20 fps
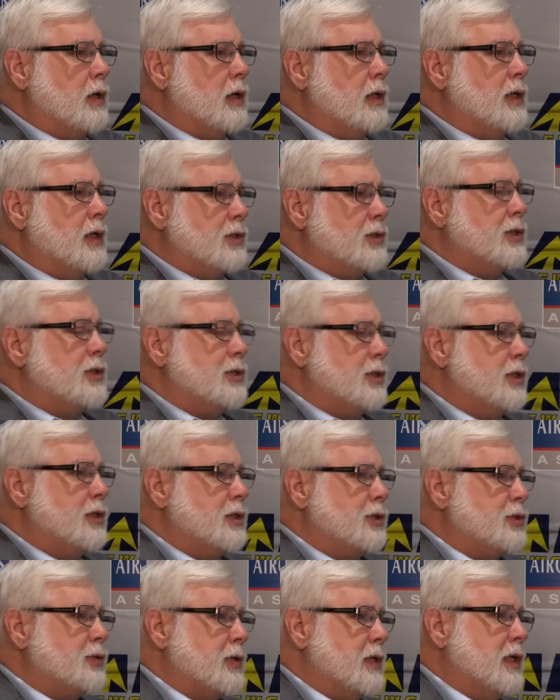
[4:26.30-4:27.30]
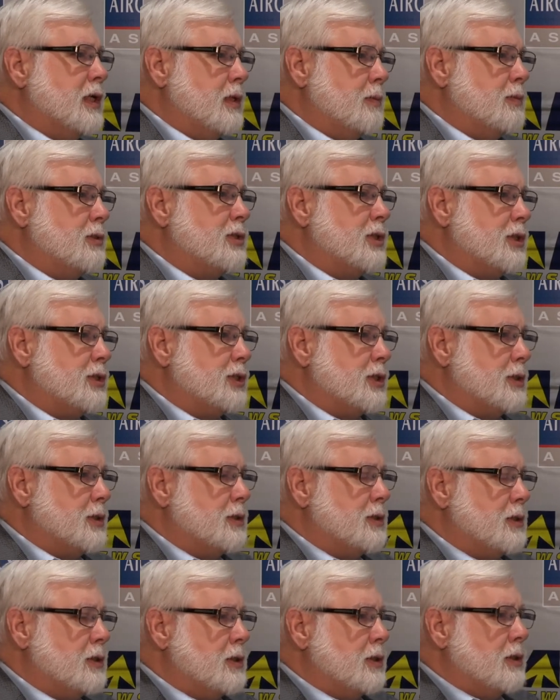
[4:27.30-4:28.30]
Is this industry in a position
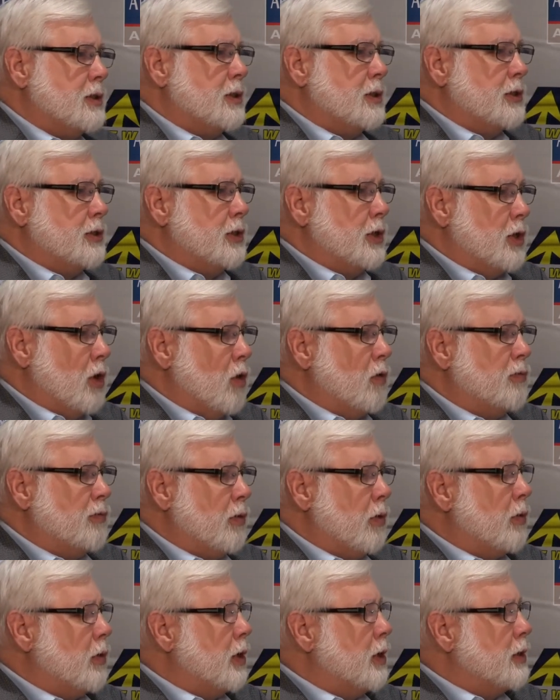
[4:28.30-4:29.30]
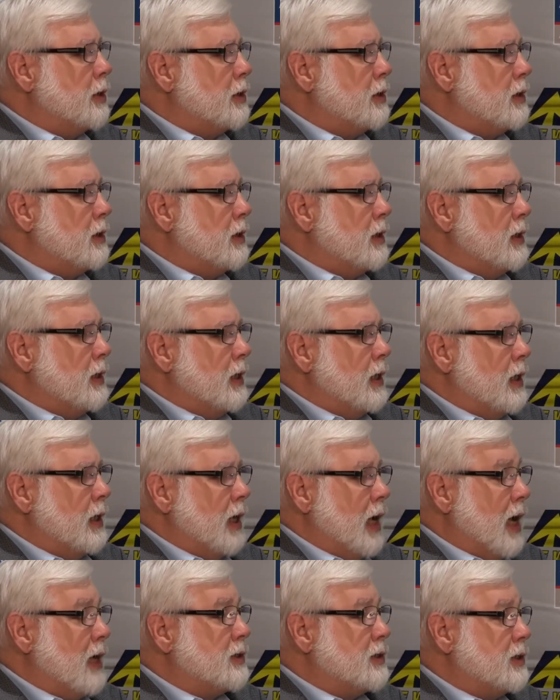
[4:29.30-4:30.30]
to go forward
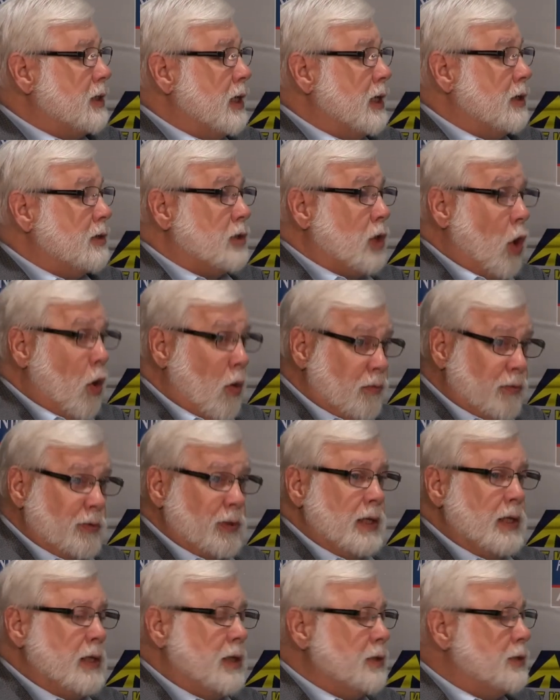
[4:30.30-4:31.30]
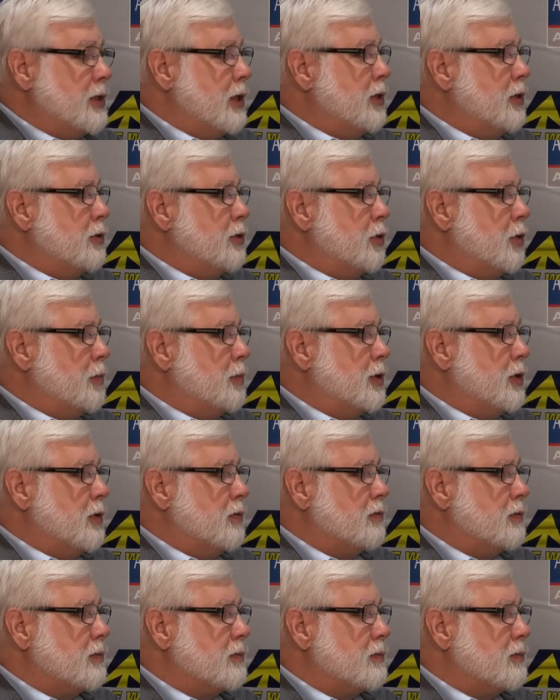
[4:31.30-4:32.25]
as things hopefully continue to improve?